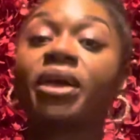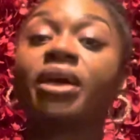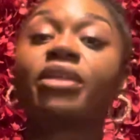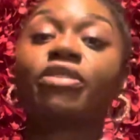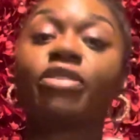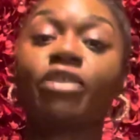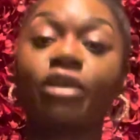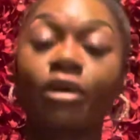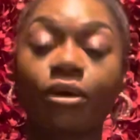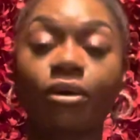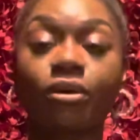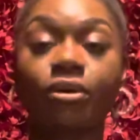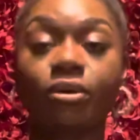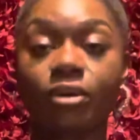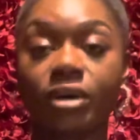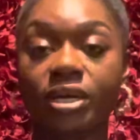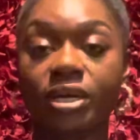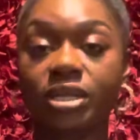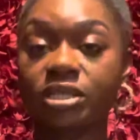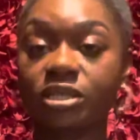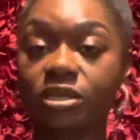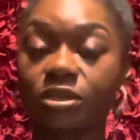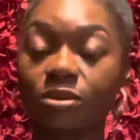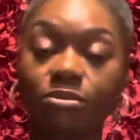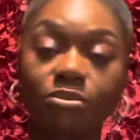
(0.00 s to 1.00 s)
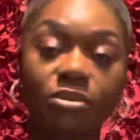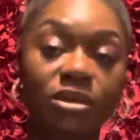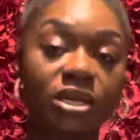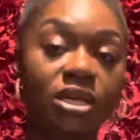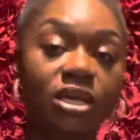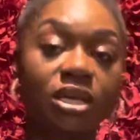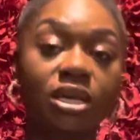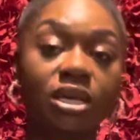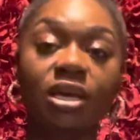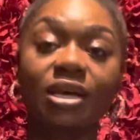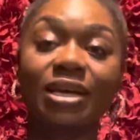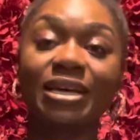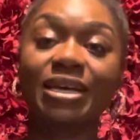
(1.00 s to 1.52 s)
They're going to
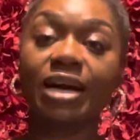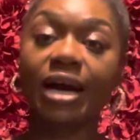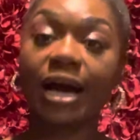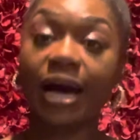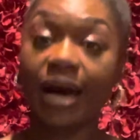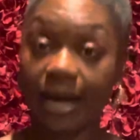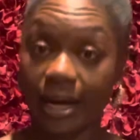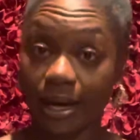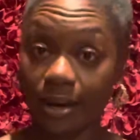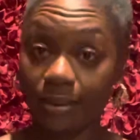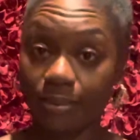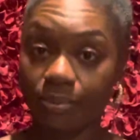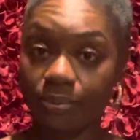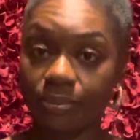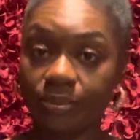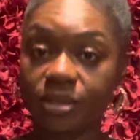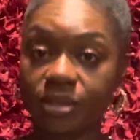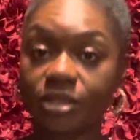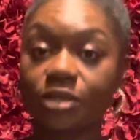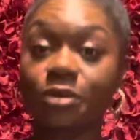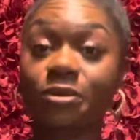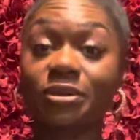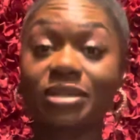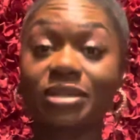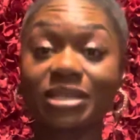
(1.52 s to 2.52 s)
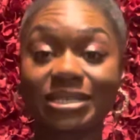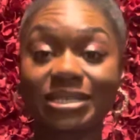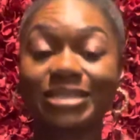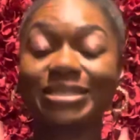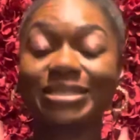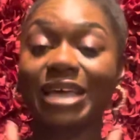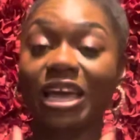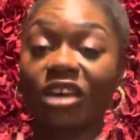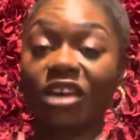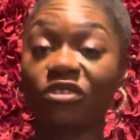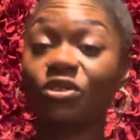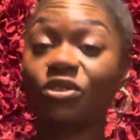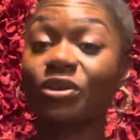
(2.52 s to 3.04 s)
be up. So this is
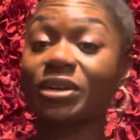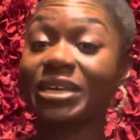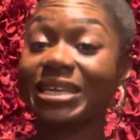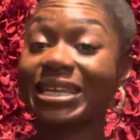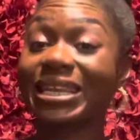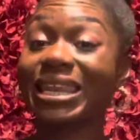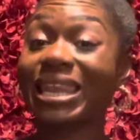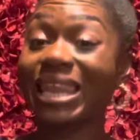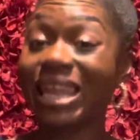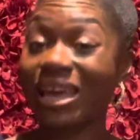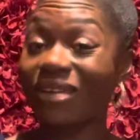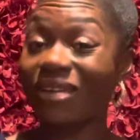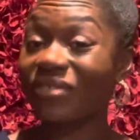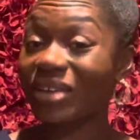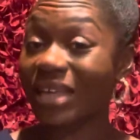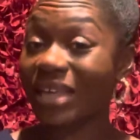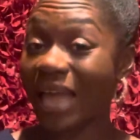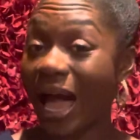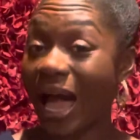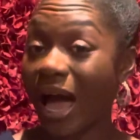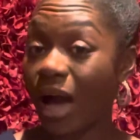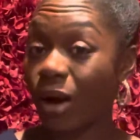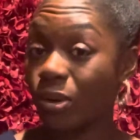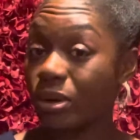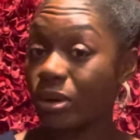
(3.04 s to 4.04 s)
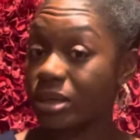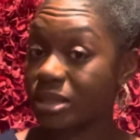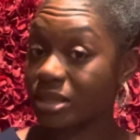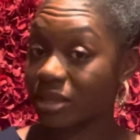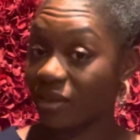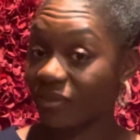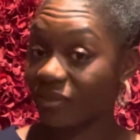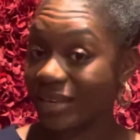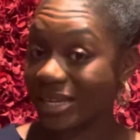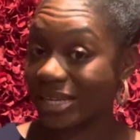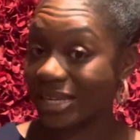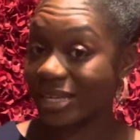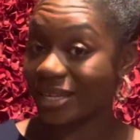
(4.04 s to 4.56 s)
after 11 hours
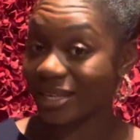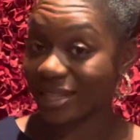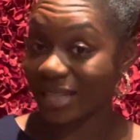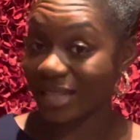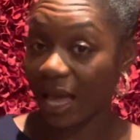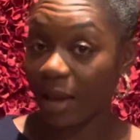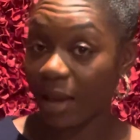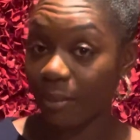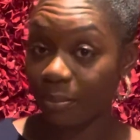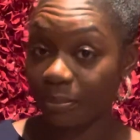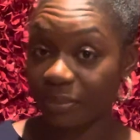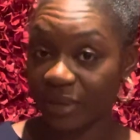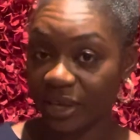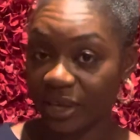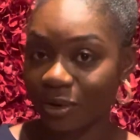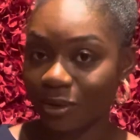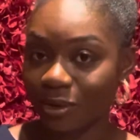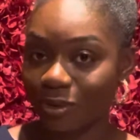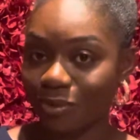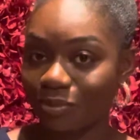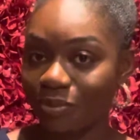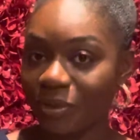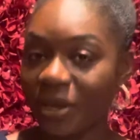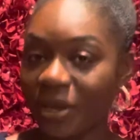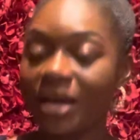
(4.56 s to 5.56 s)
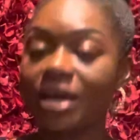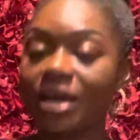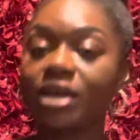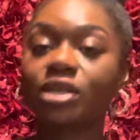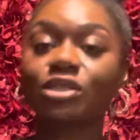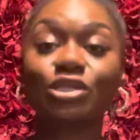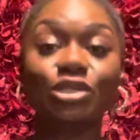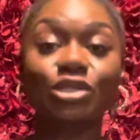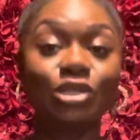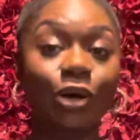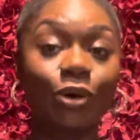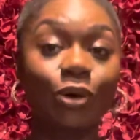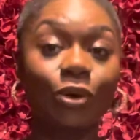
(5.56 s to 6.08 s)
of eating that meal.
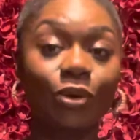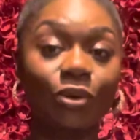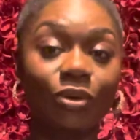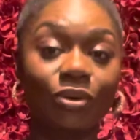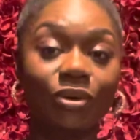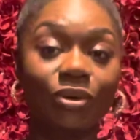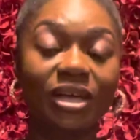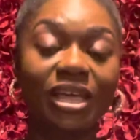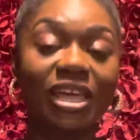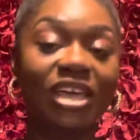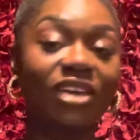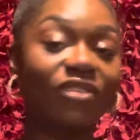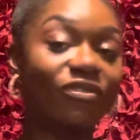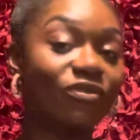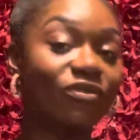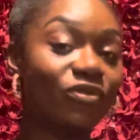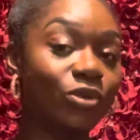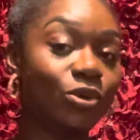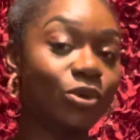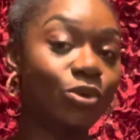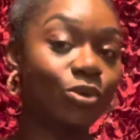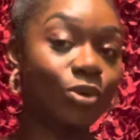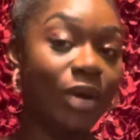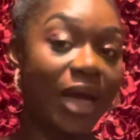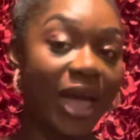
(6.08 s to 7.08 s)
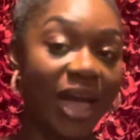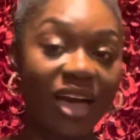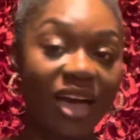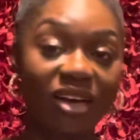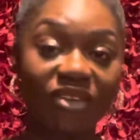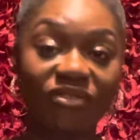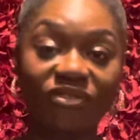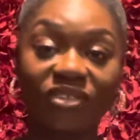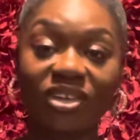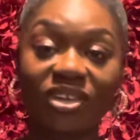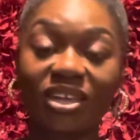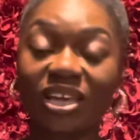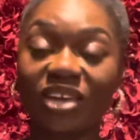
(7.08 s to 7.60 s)
So if you
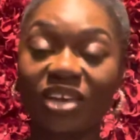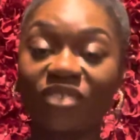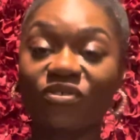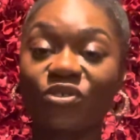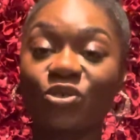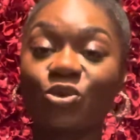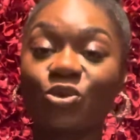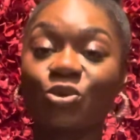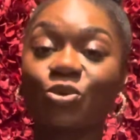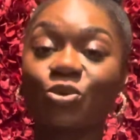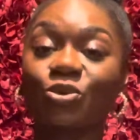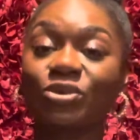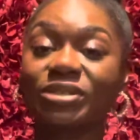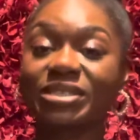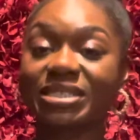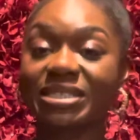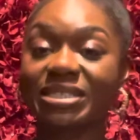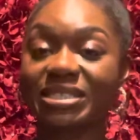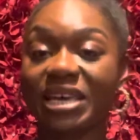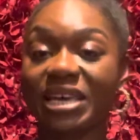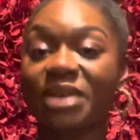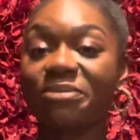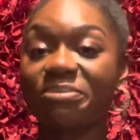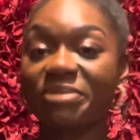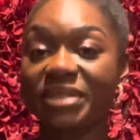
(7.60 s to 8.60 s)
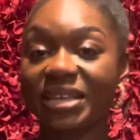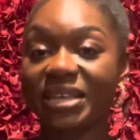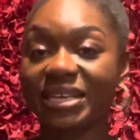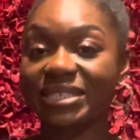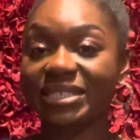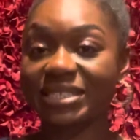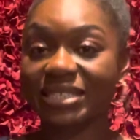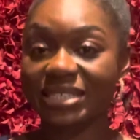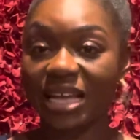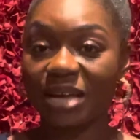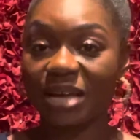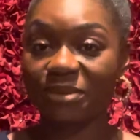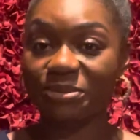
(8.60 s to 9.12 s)
skip this
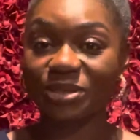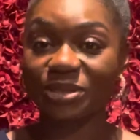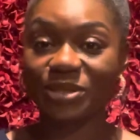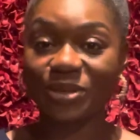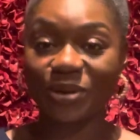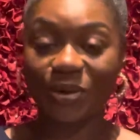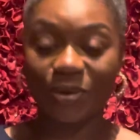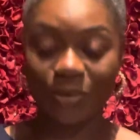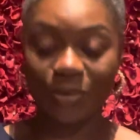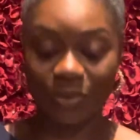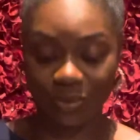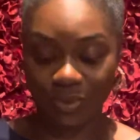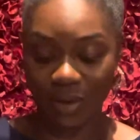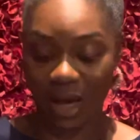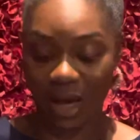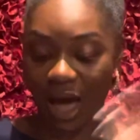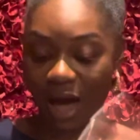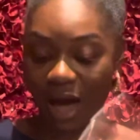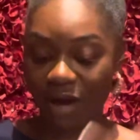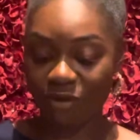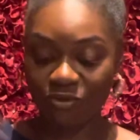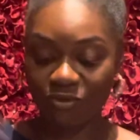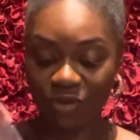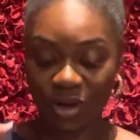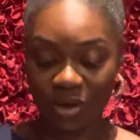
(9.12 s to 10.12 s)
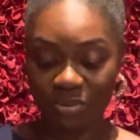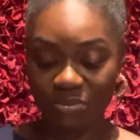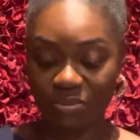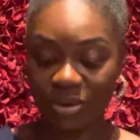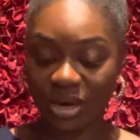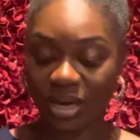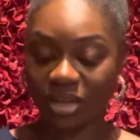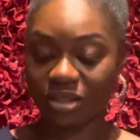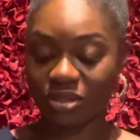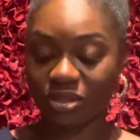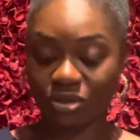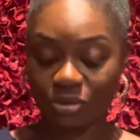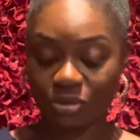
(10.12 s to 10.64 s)
step, so I'll run
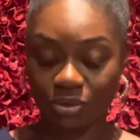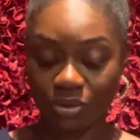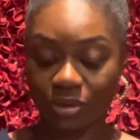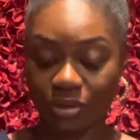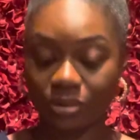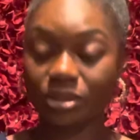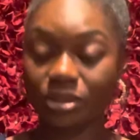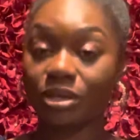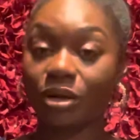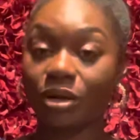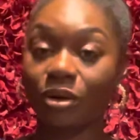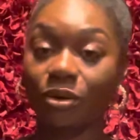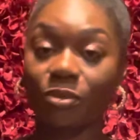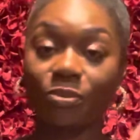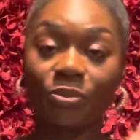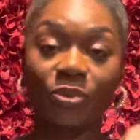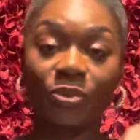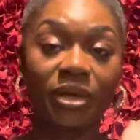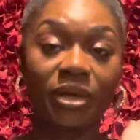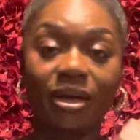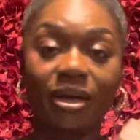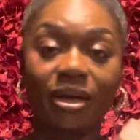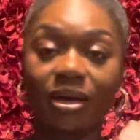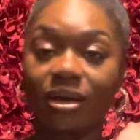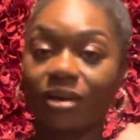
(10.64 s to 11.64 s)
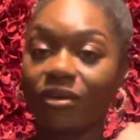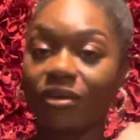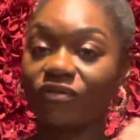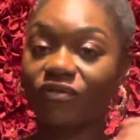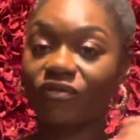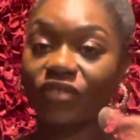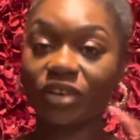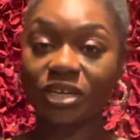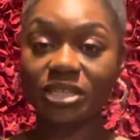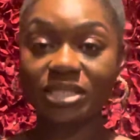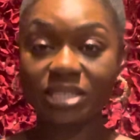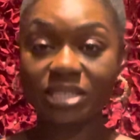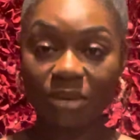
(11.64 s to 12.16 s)
back through you. So
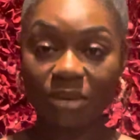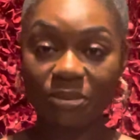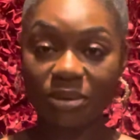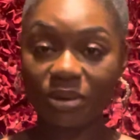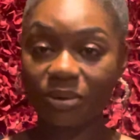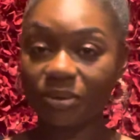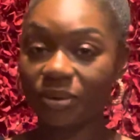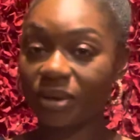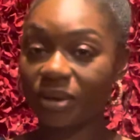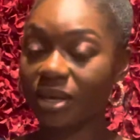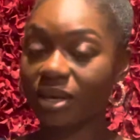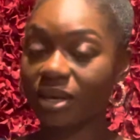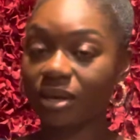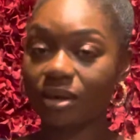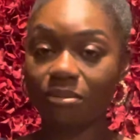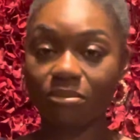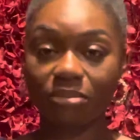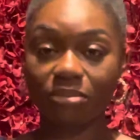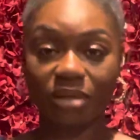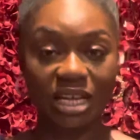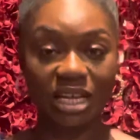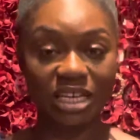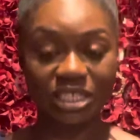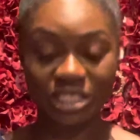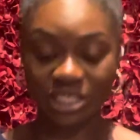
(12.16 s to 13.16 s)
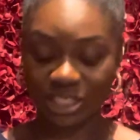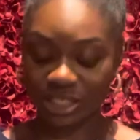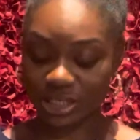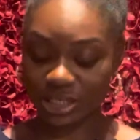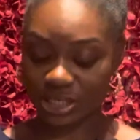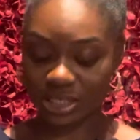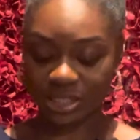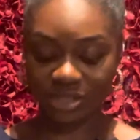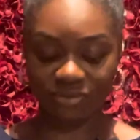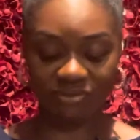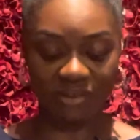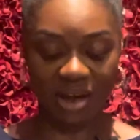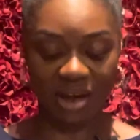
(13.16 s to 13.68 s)
first time you eat, blood sugar
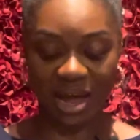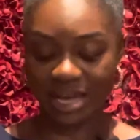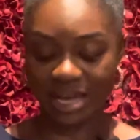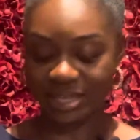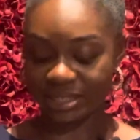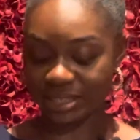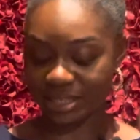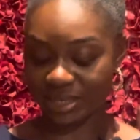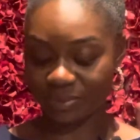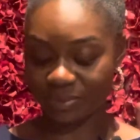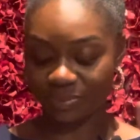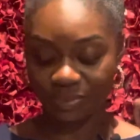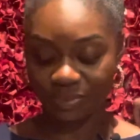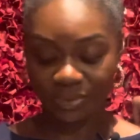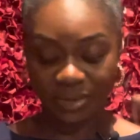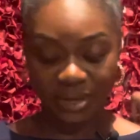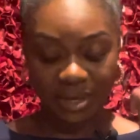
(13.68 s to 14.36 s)
is rising.